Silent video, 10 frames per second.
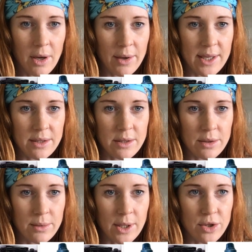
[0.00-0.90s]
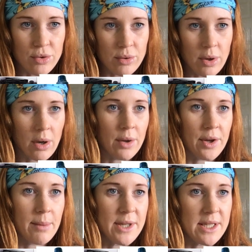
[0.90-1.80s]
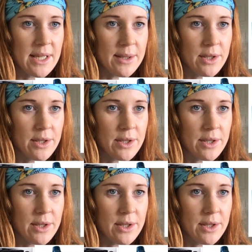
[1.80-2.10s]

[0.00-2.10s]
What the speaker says: going to draw the competition.